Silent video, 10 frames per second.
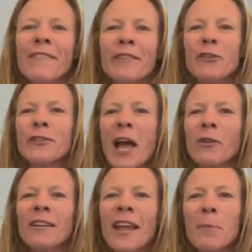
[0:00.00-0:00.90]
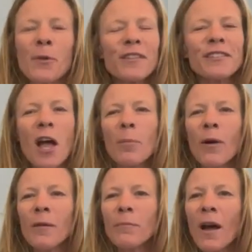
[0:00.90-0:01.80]
if they're down in Naples, stop
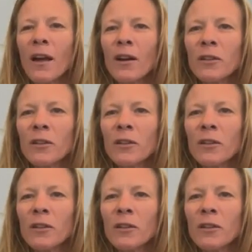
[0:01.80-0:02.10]
on by our